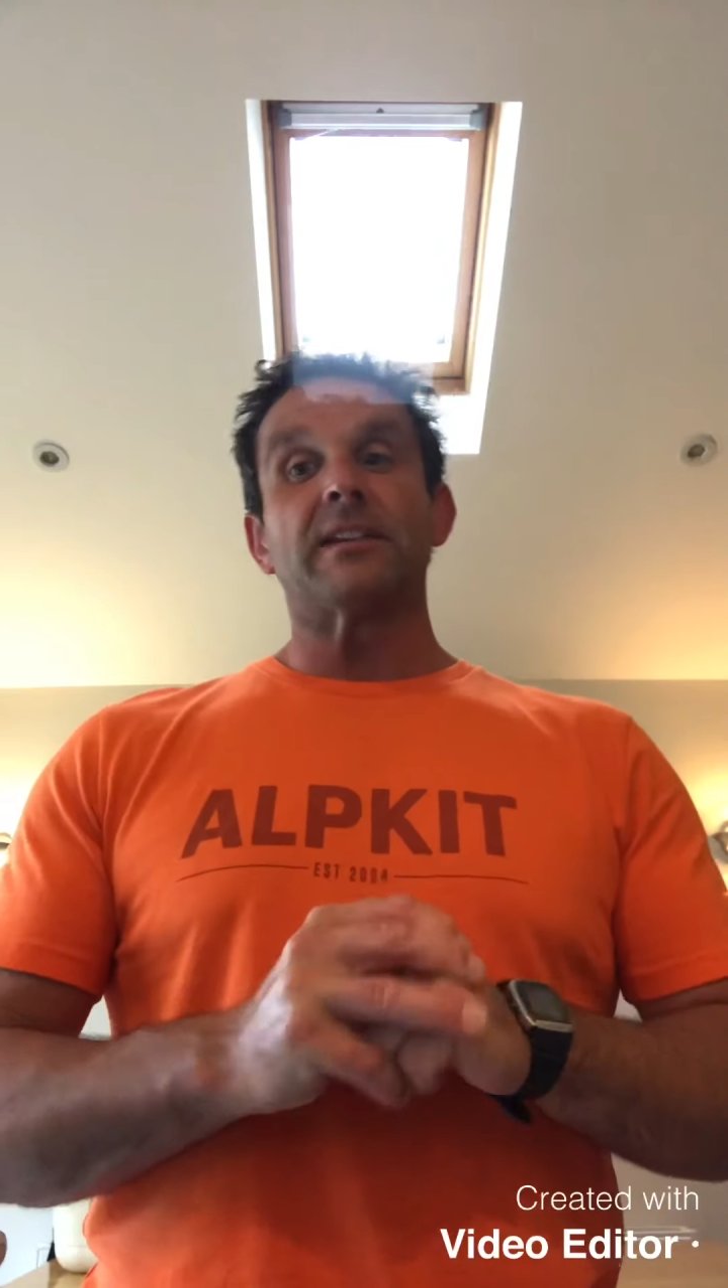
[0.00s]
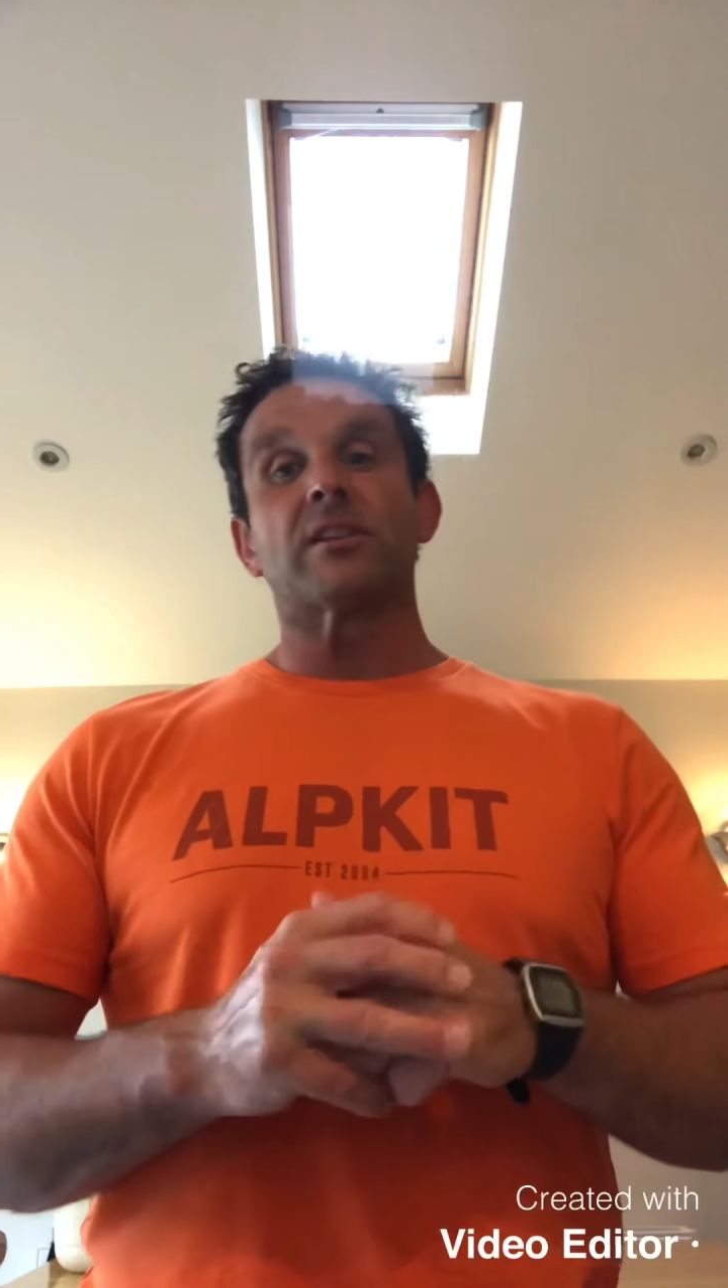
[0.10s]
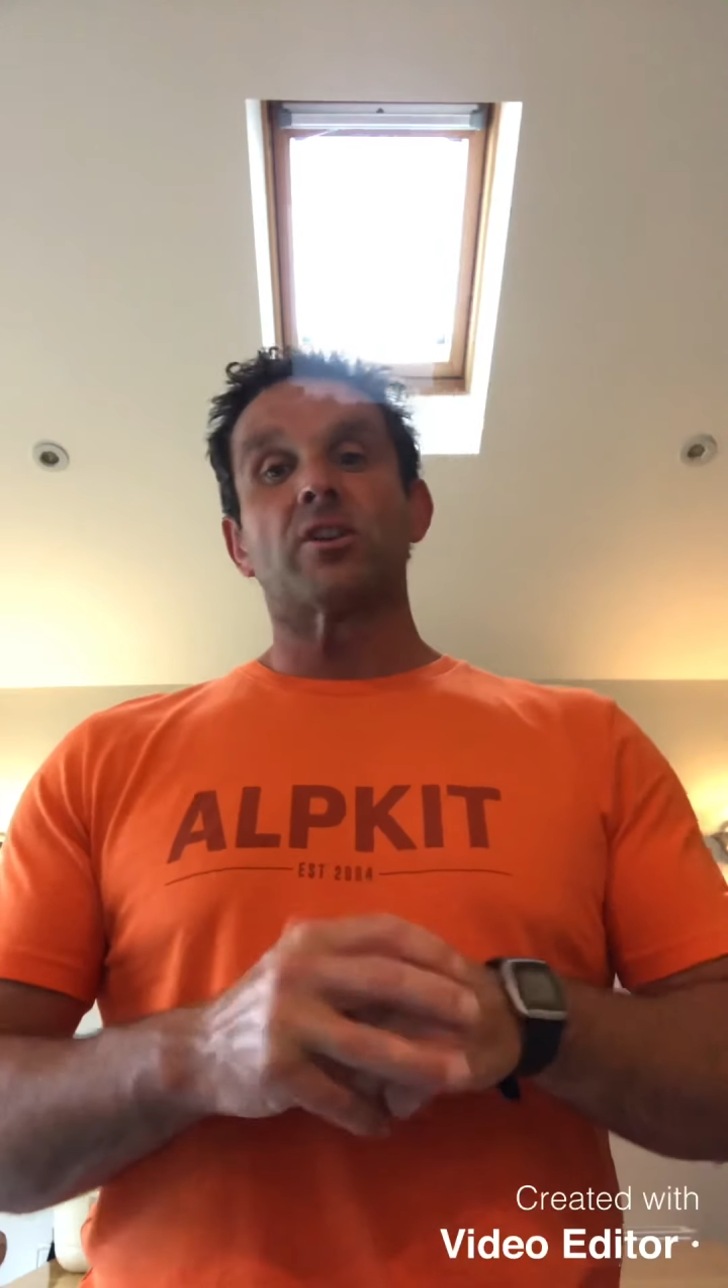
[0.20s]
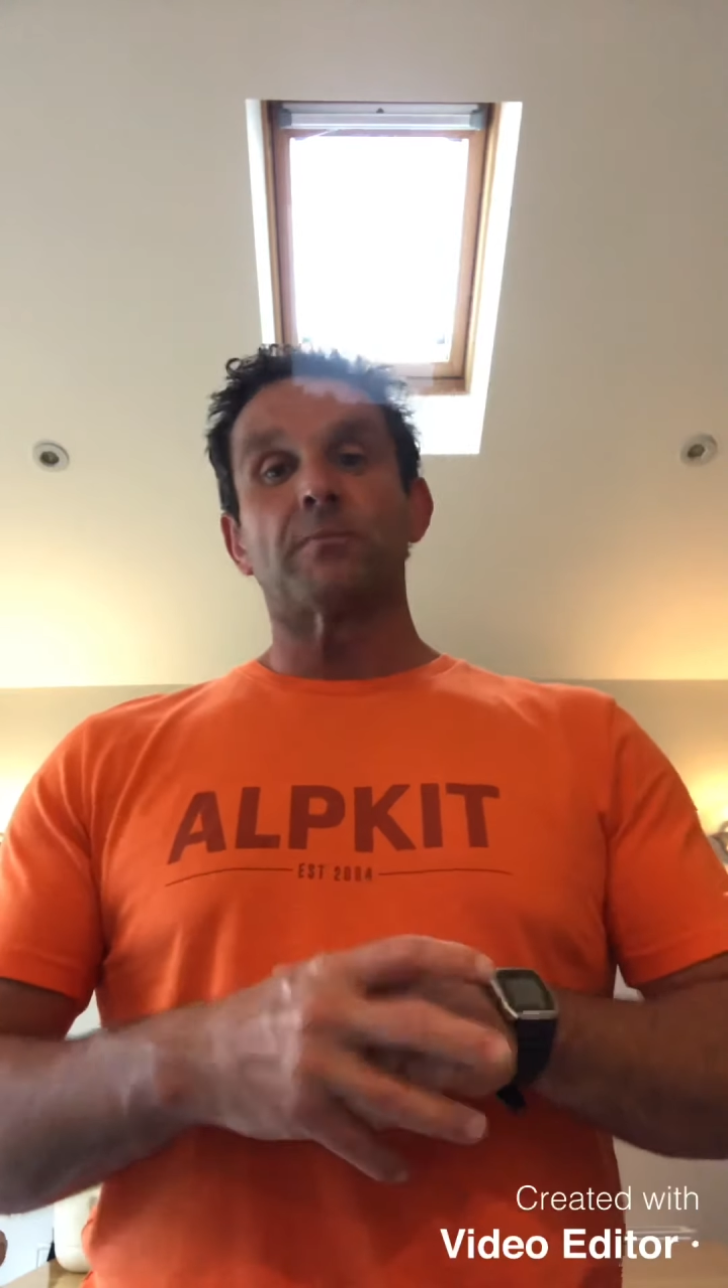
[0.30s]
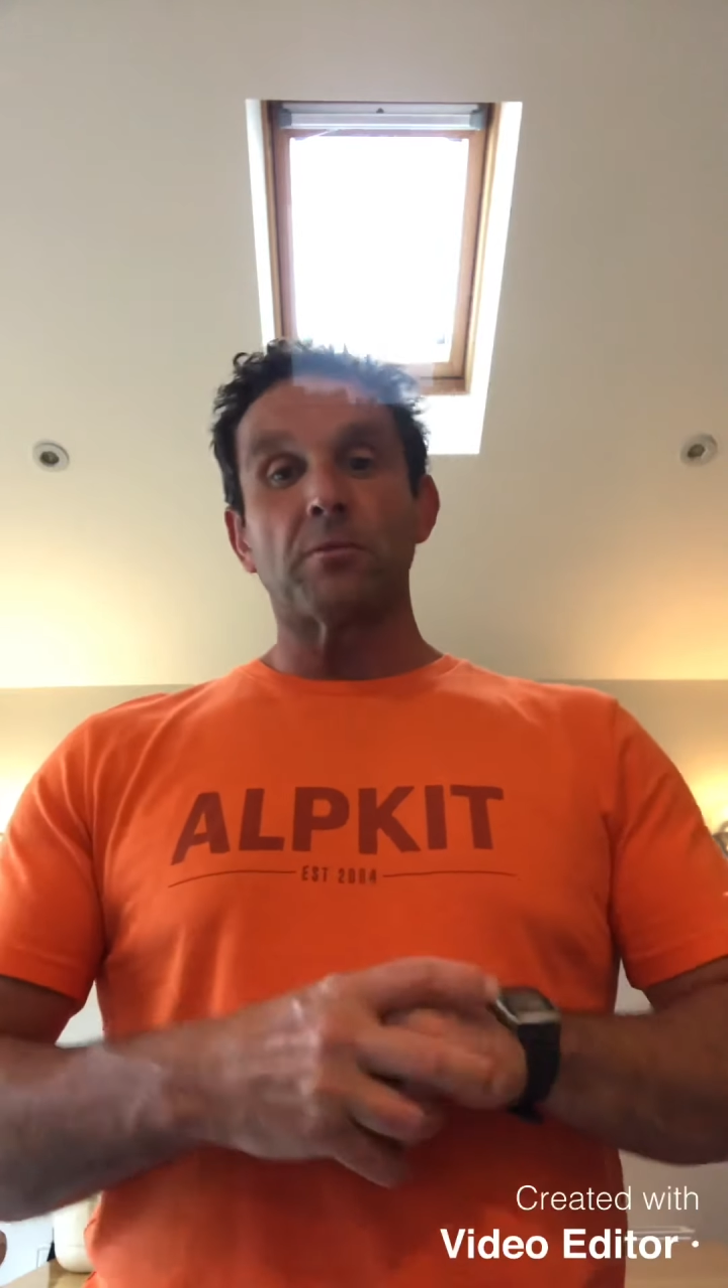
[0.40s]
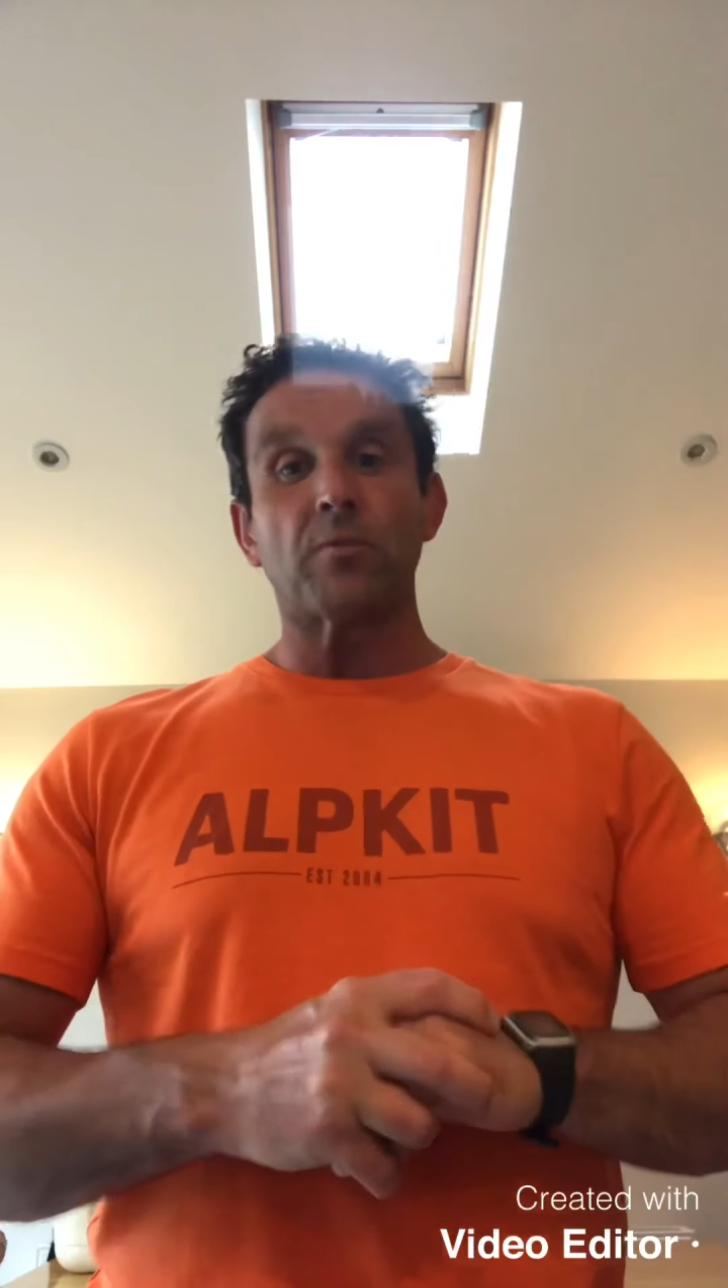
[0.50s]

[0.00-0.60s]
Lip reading: the coming